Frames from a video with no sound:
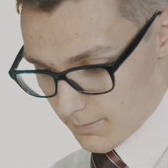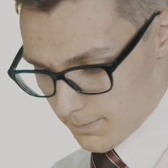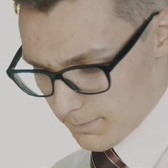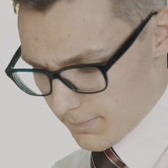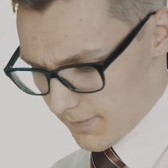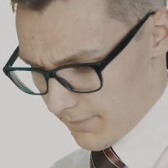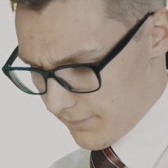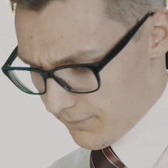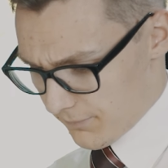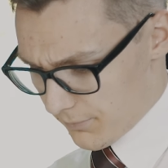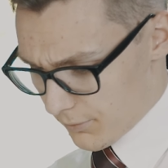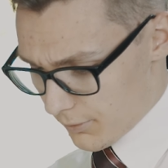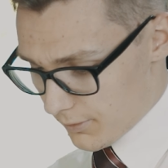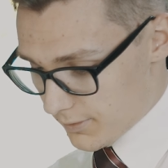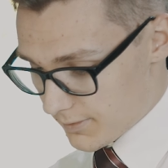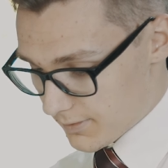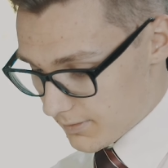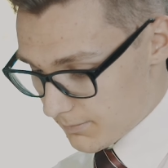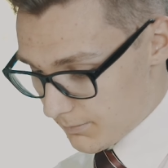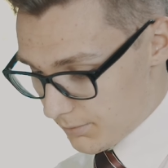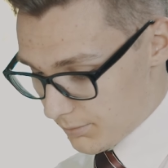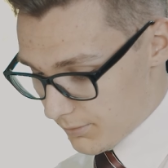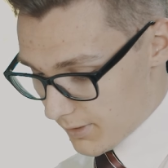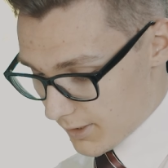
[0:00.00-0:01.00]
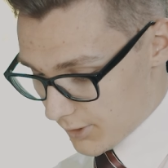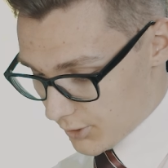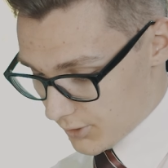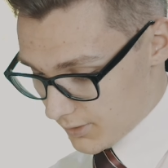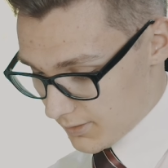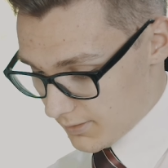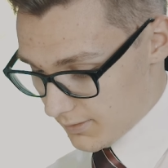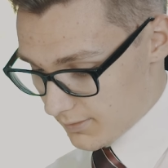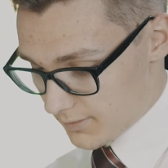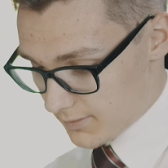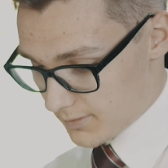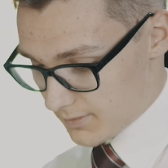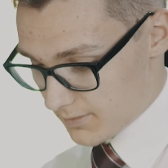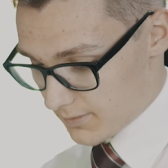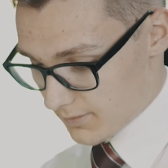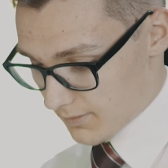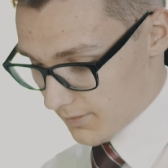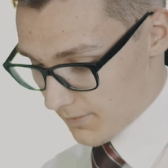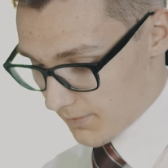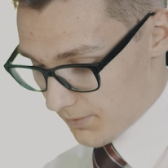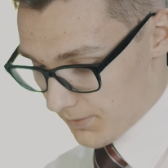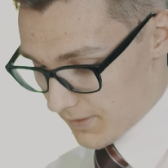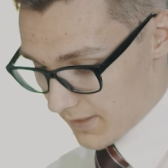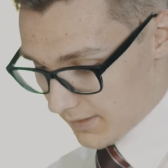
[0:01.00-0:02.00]
my first impression
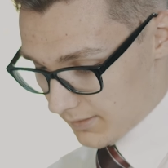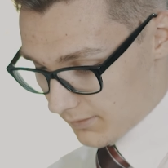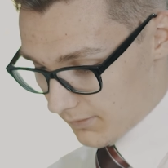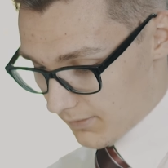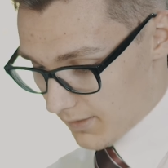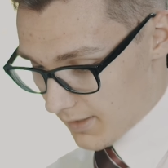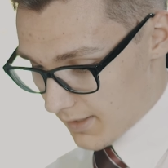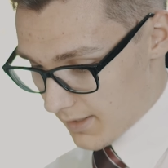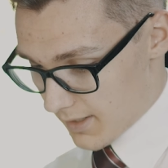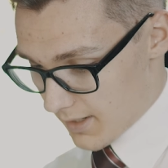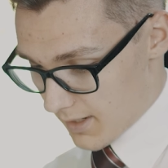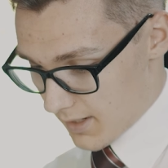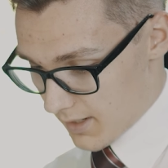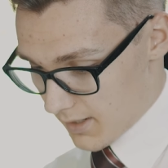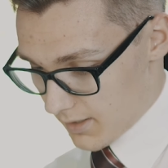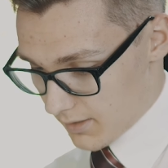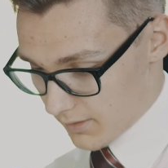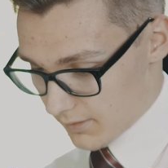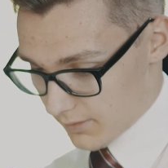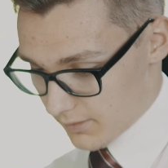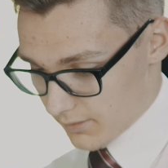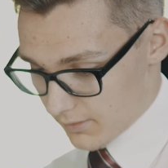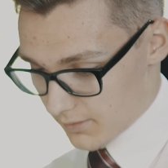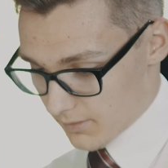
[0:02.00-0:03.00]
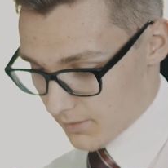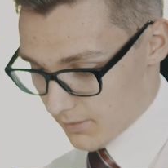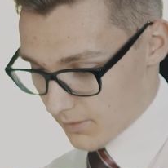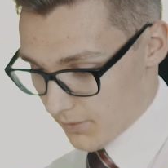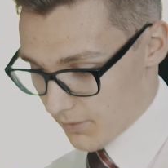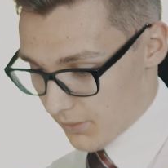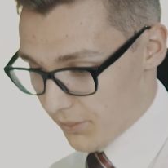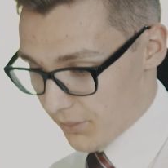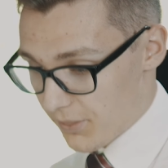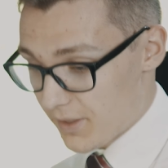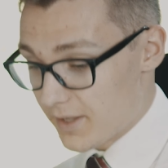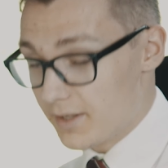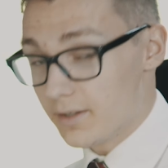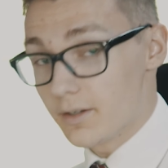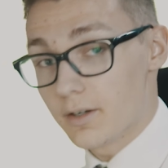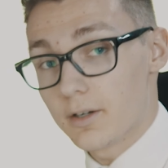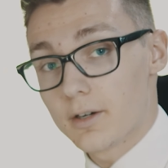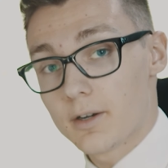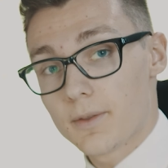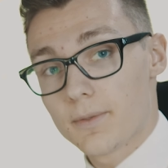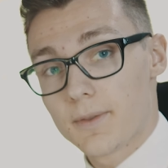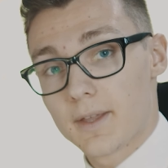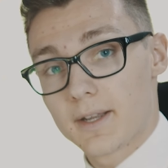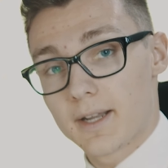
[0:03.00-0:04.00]
is that they are
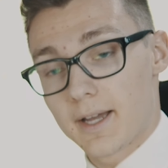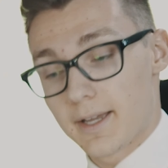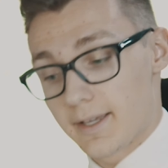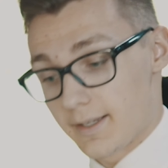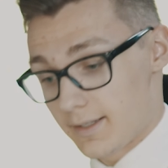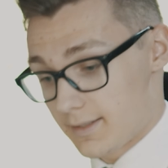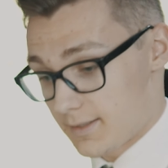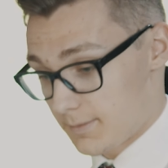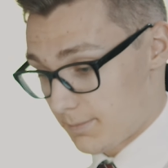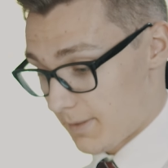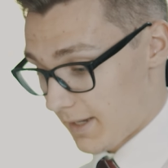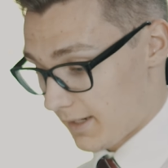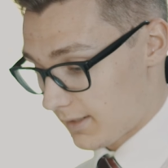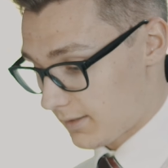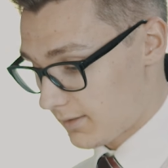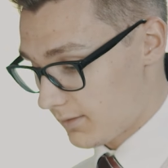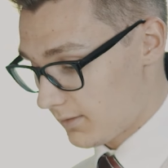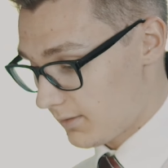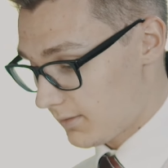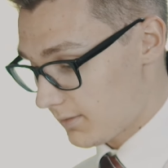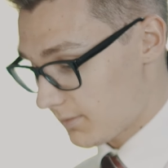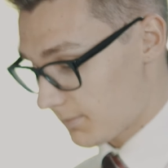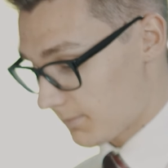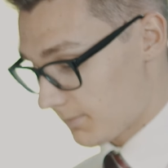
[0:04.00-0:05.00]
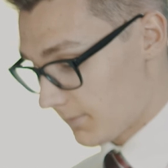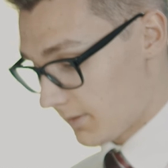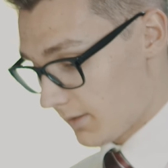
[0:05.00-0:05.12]
thinner than I expected,